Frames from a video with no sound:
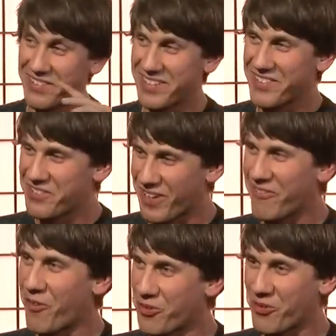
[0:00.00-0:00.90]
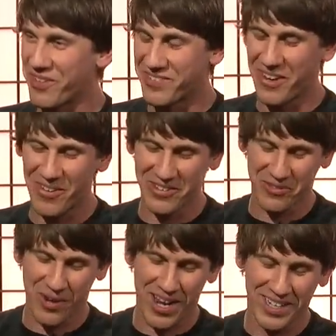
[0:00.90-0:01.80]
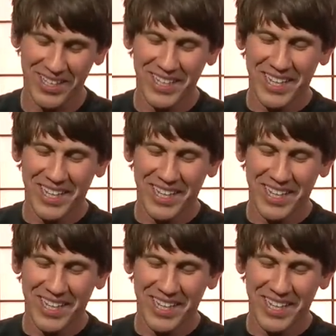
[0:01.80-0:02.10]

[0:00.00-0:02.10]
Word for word: it's like Foursquare and steroids, just rad.